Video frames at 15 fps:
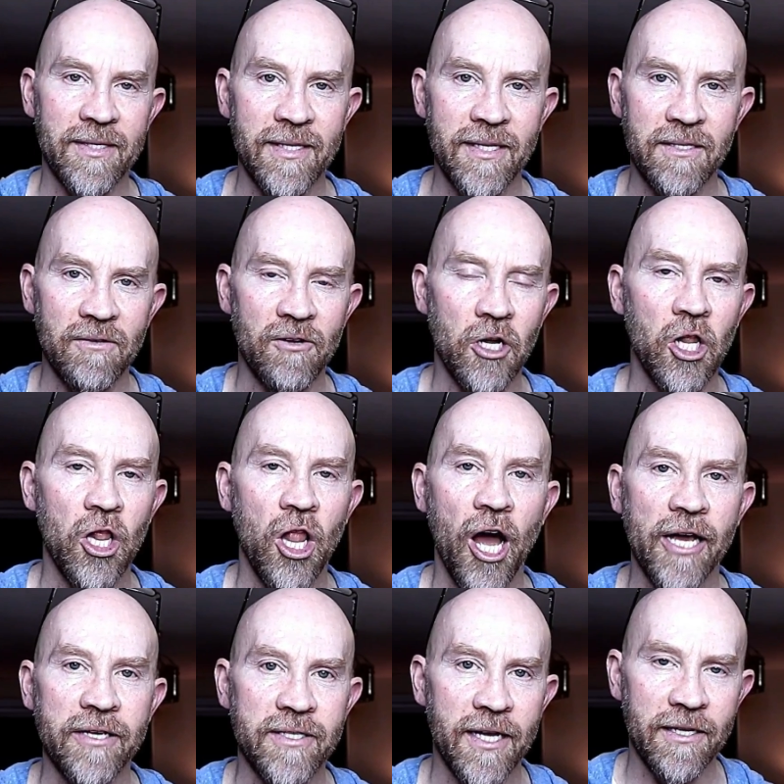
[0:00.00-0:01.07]
his little
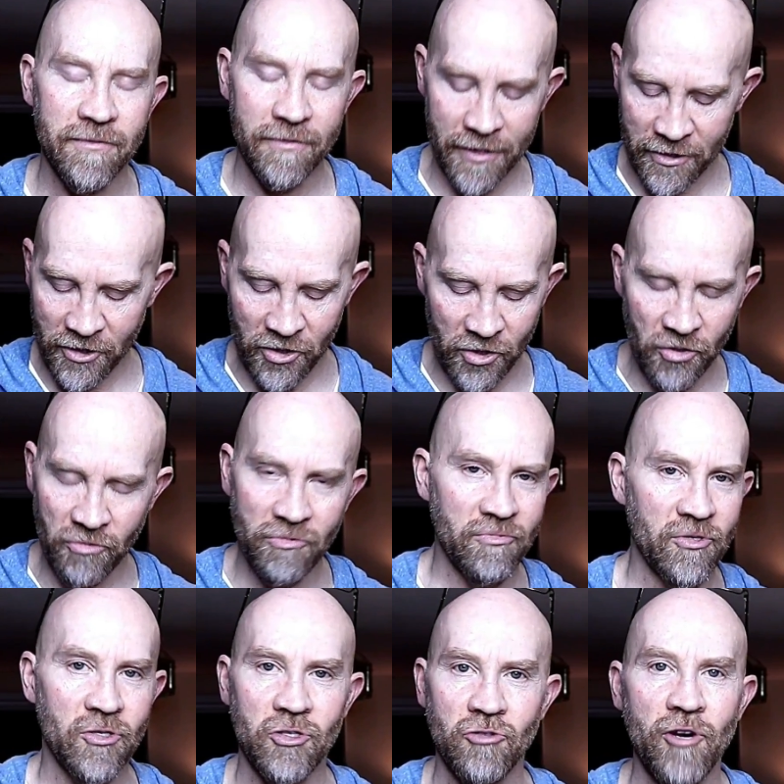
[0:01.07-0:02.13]
claws that just
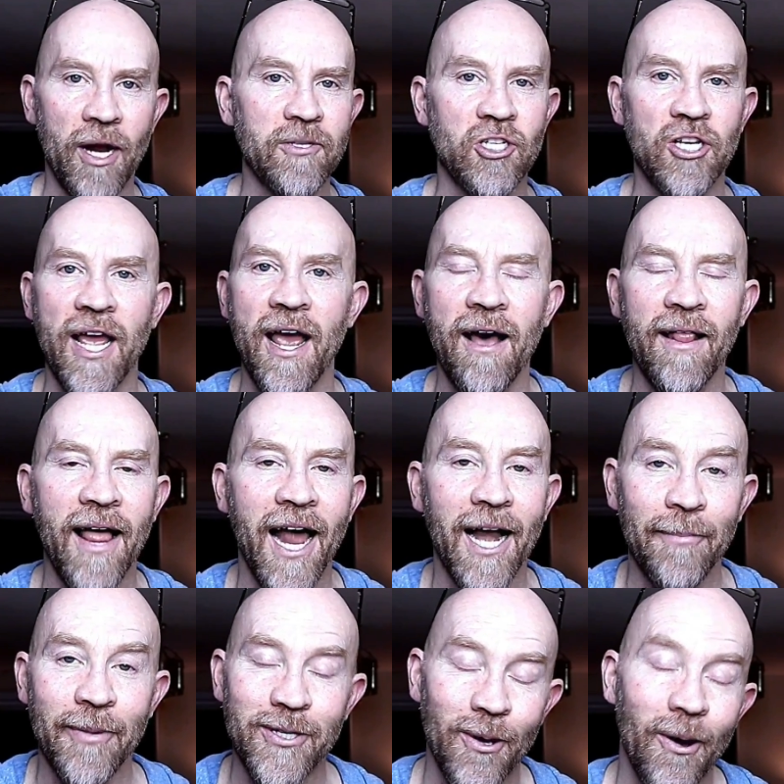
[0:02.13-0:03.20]
scratched the hell out of
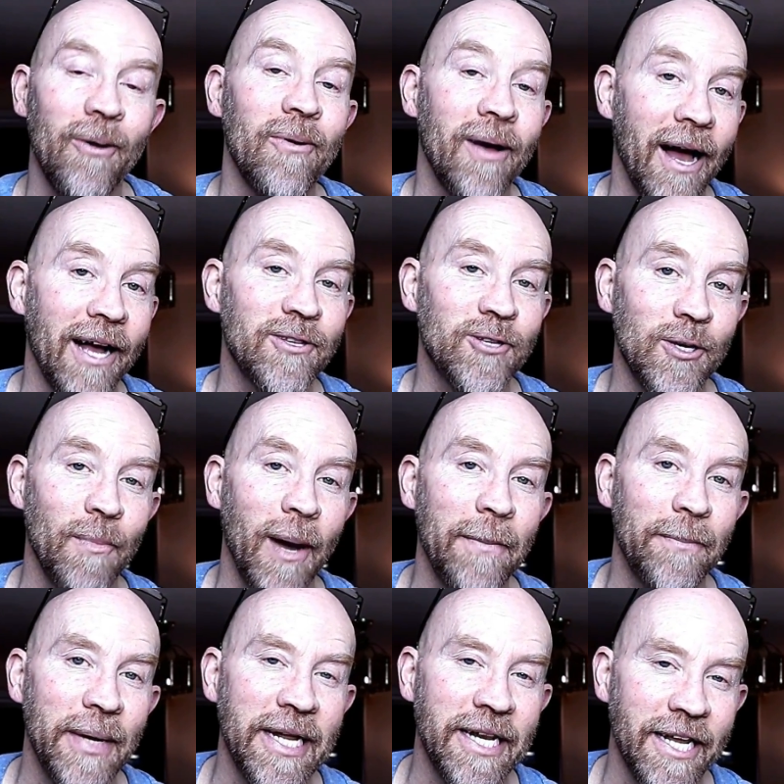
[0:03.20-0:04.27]
me. So I took my
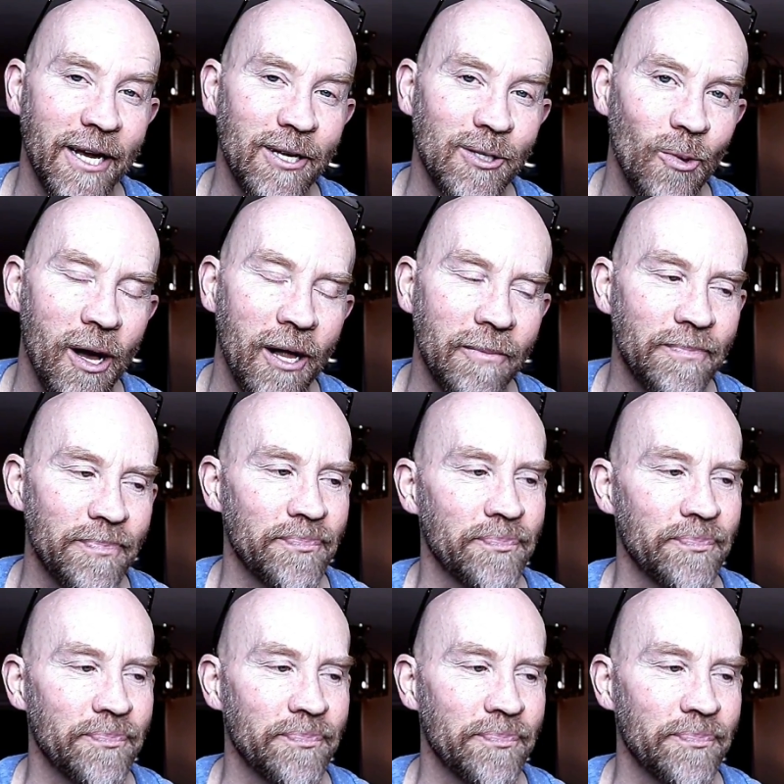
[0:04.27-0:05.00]
beating as well.